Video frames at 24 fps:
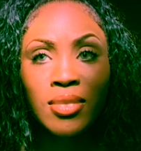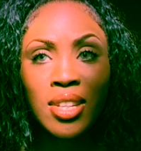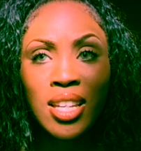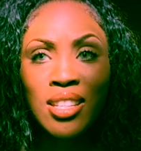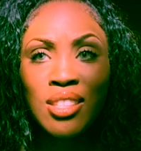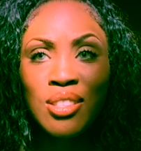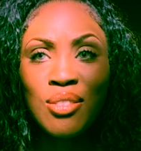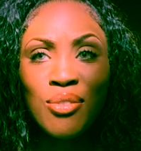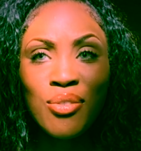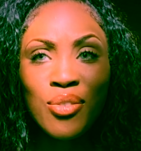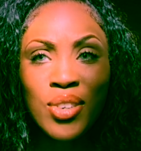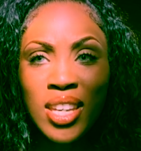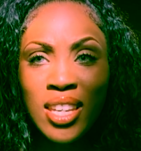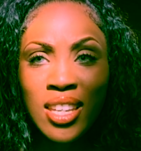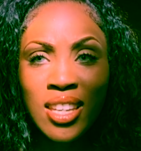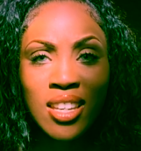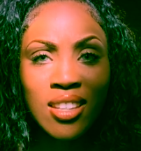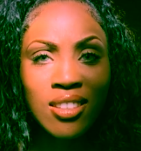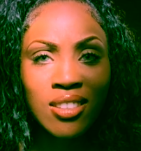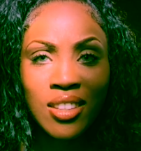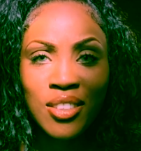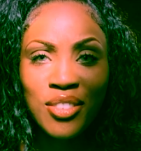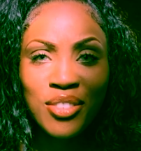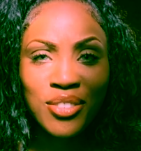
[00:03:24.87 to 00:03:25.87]
it's
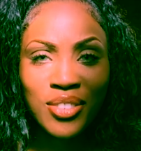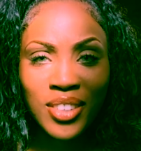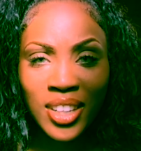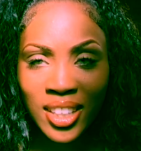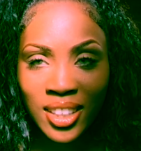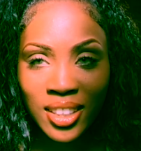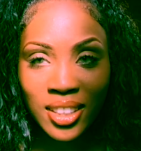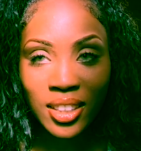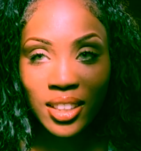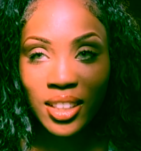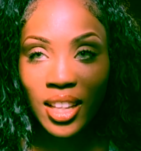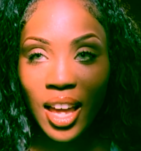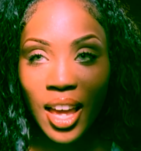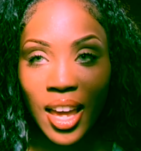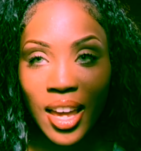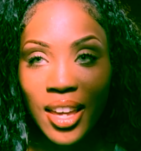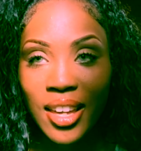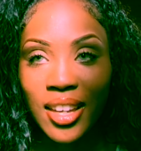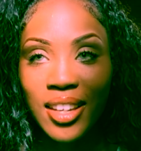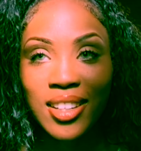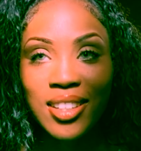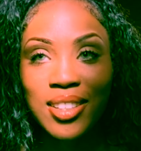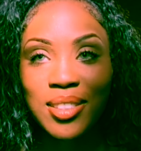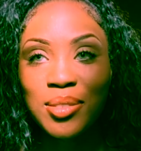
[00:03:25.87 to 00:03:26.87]
vegan. The fuck,
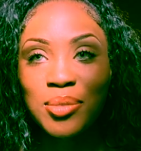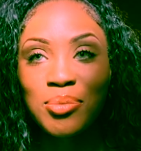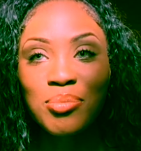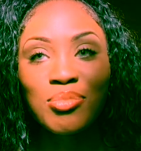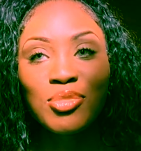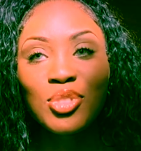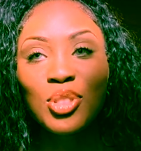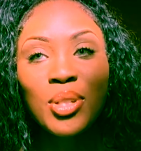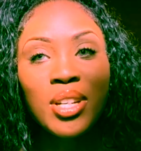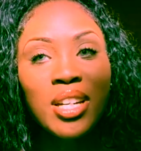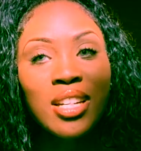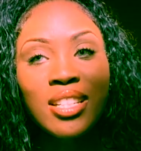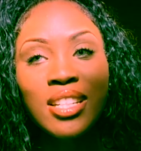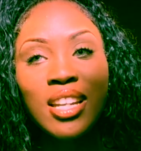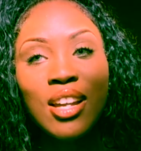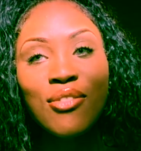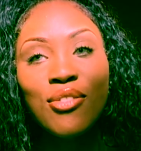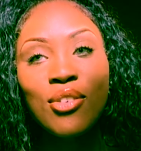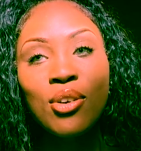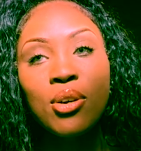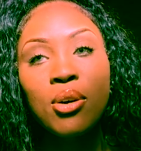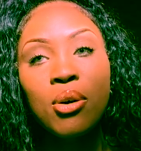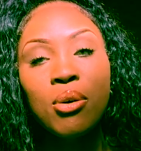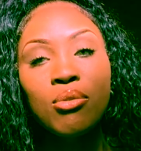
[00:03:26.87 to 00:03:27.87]
like you could
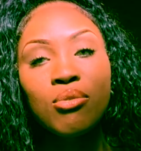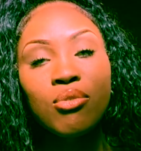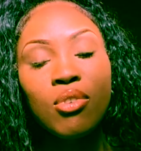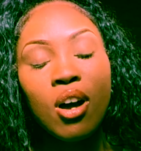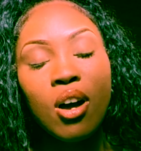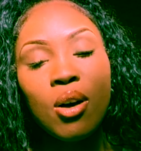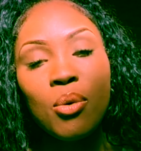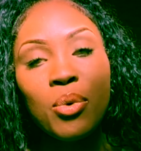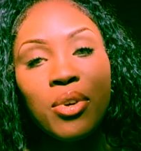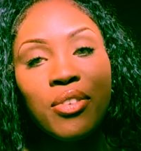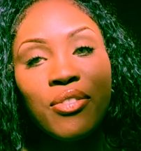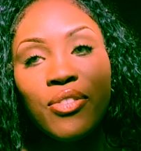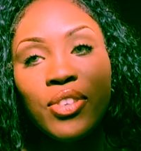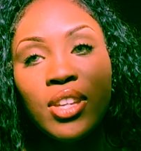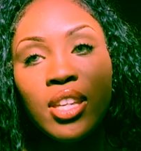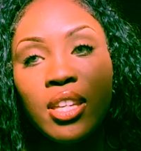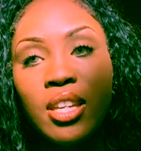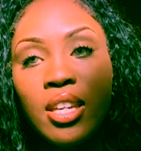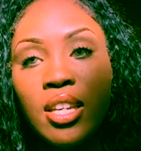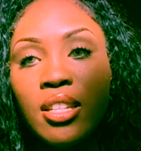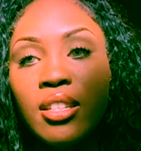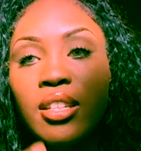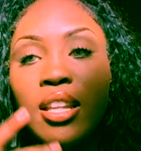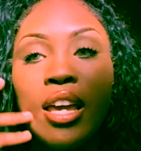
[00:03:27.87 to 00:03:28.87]
never go wrong with
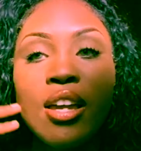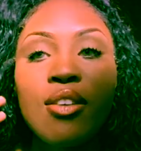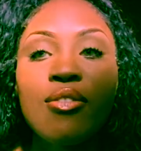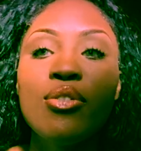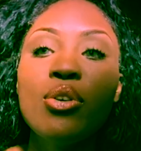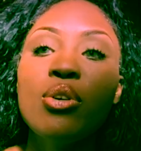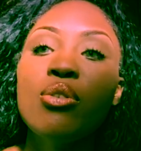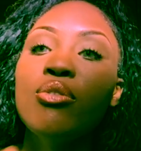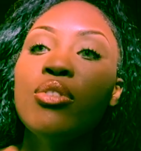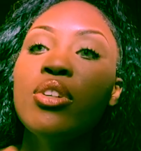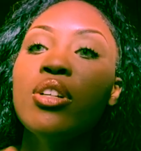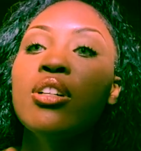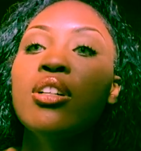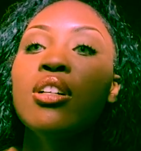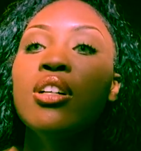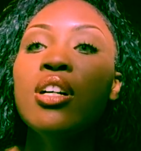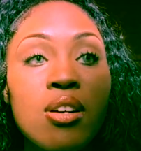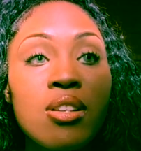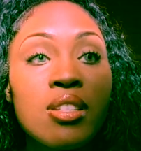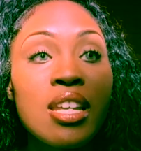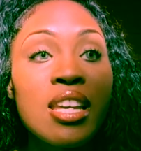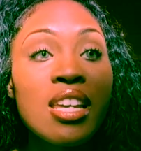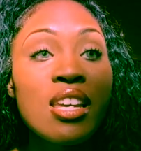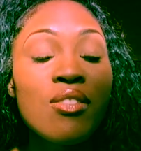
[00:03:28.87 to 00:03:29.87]
vegan. Like for real.
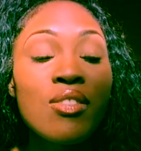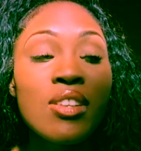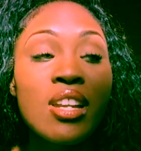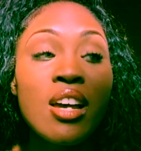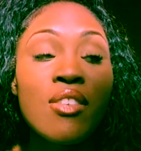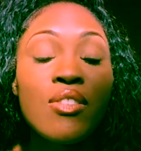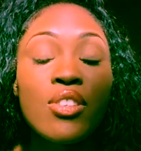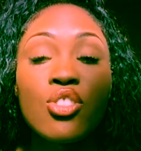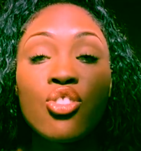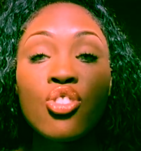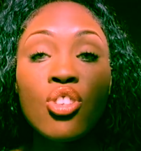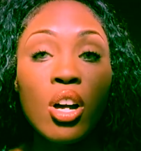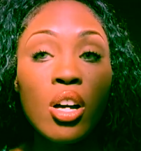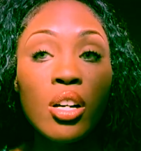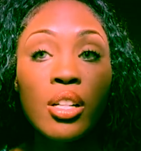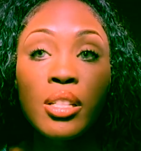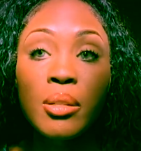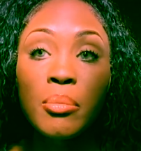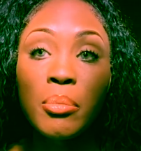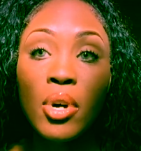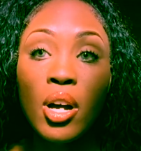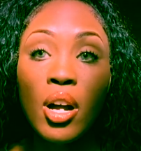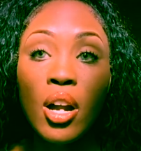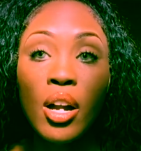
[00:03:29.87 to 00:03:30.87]
Uh, they even have a
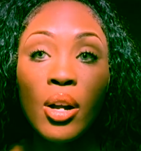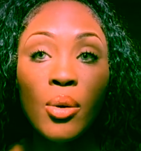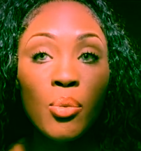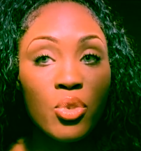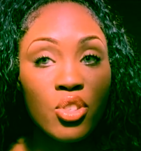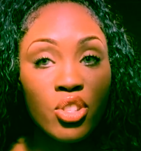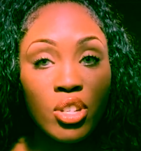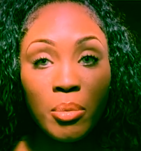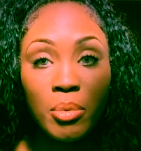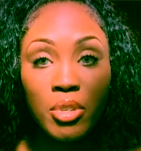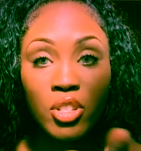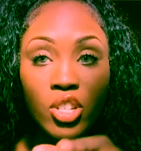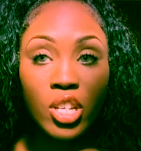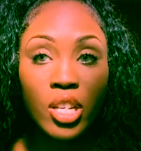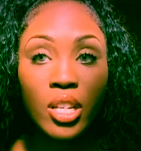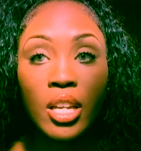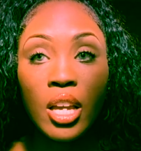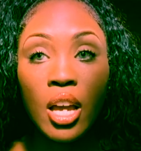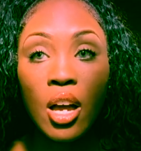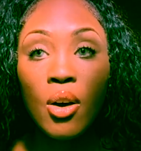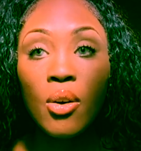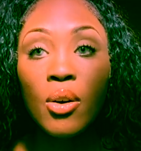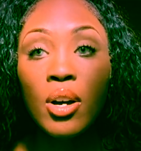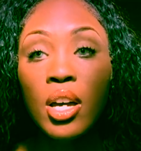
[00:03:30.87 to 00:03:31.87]
chocolate bar, which I'm gonna
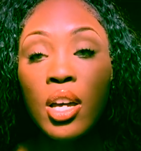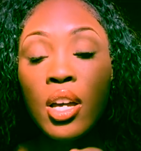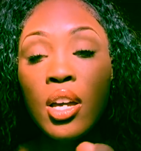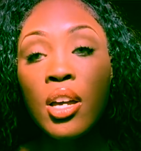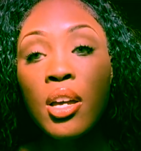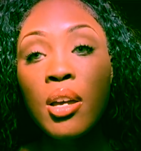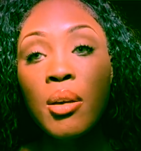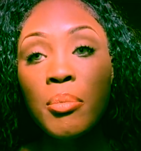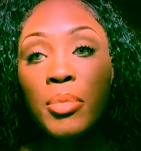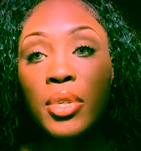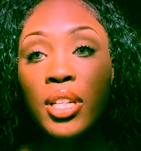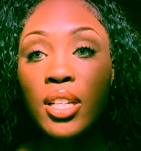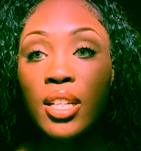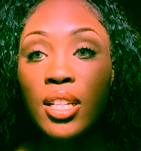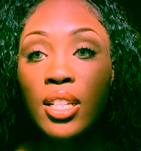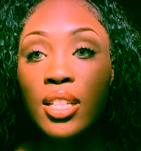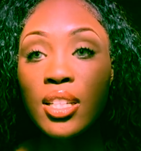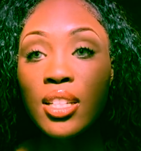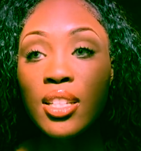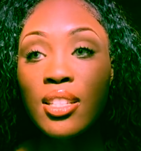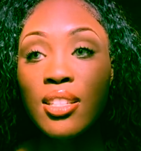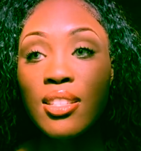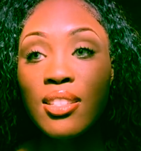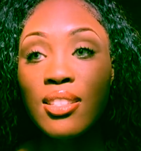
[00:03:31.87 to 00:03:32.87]
check out
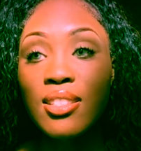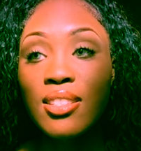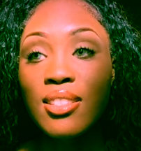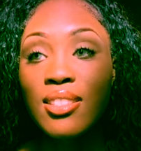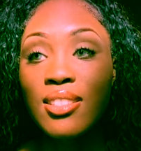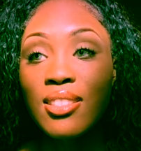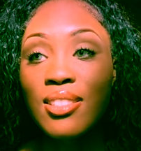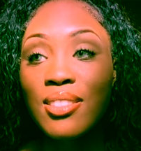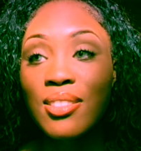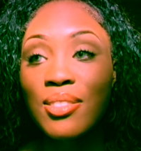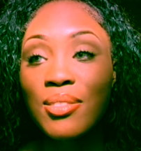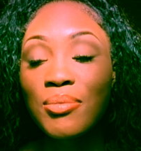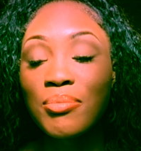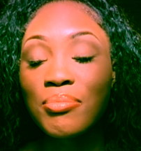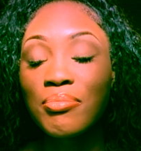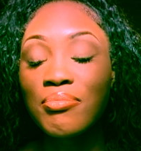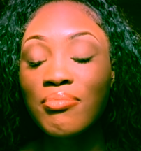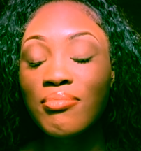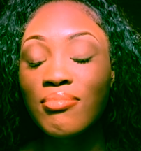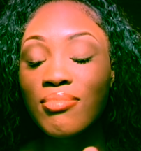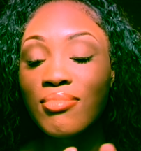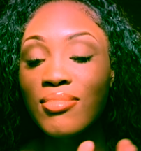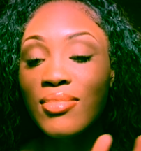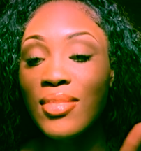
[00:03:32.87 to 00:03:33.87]
because
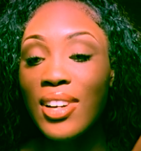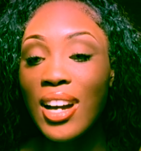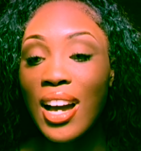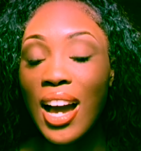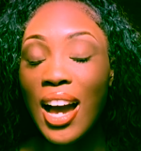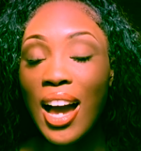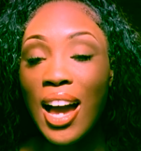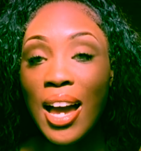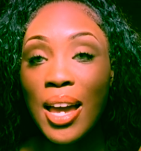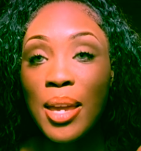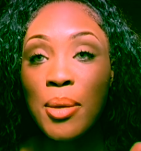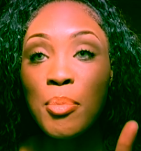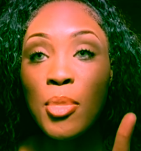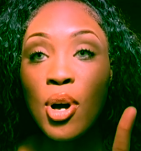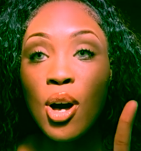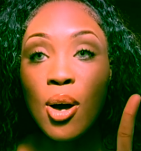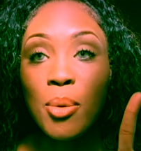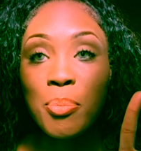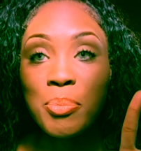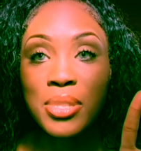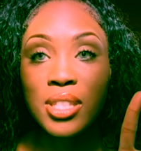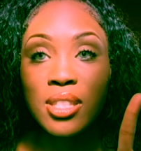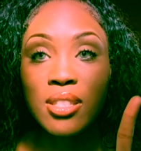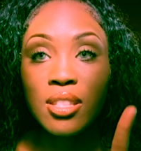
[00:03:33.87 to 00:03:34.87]
I'm
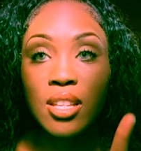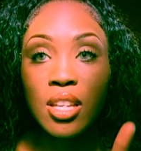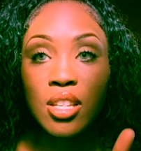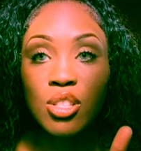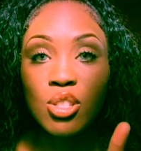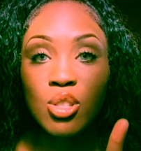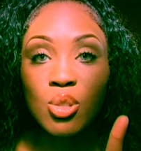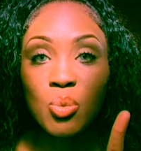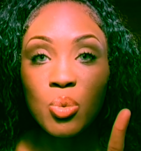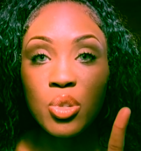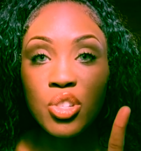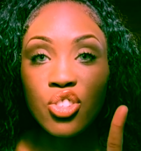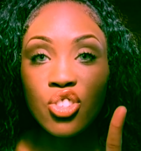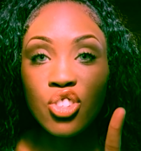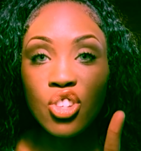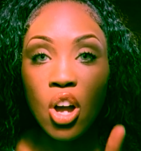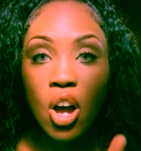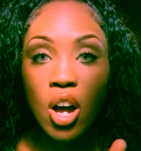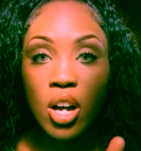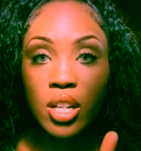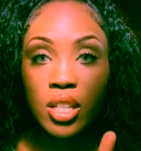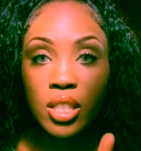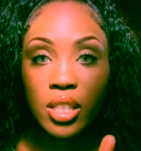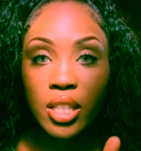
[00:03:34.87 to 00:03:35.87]
obsessed with
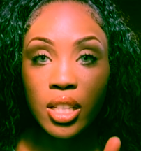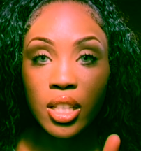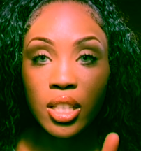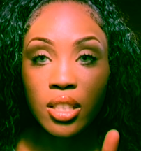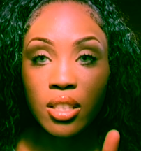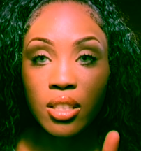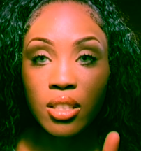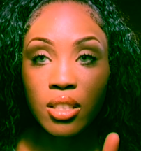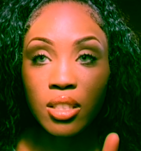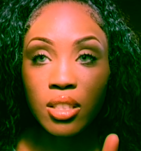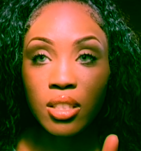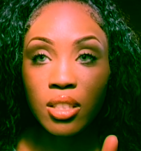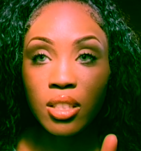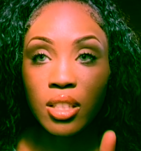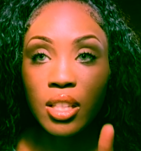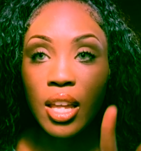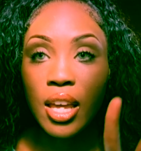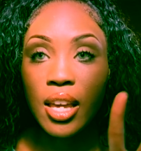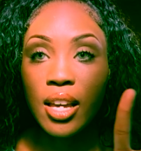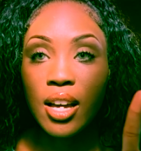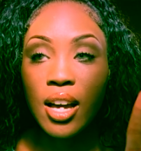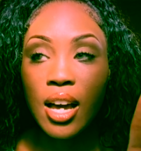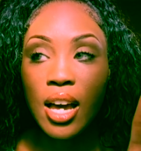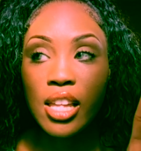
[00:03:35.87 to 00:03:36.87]
chocolates.
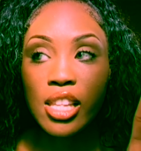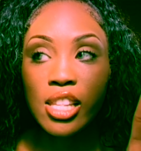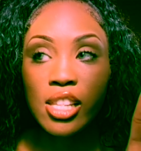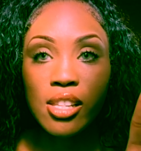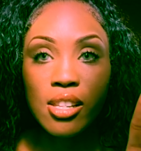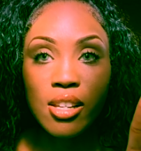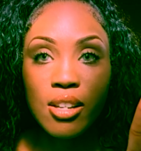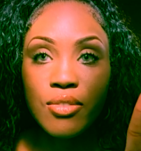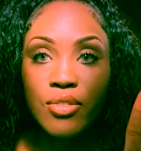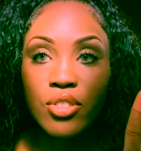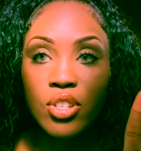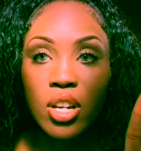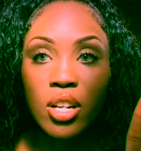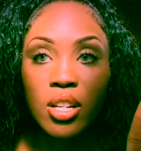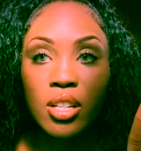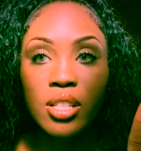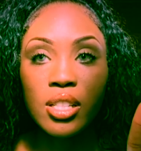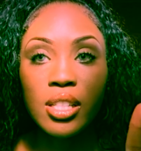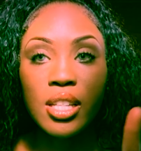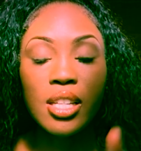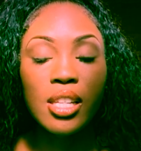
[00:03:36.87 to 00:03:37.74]
Like, I love chocolate.